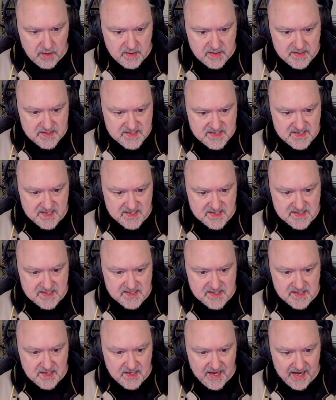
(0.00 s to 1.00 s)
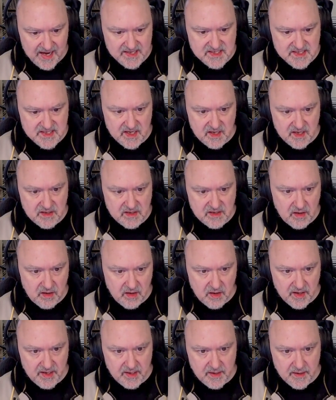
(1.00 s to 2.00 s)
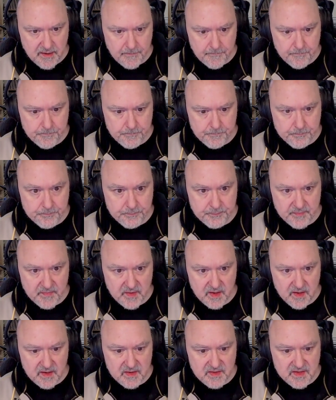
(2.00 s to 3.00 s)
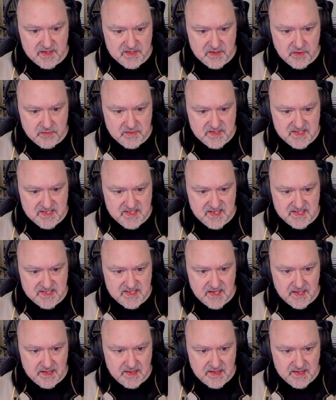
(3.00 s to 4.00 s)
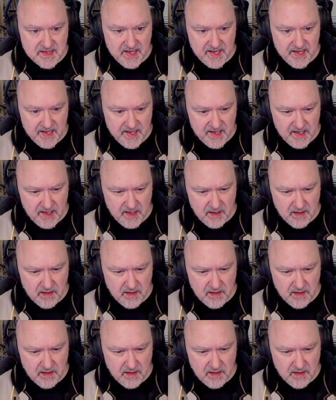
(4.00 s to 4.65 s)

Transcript: Six, eight, and nine. There's no six there.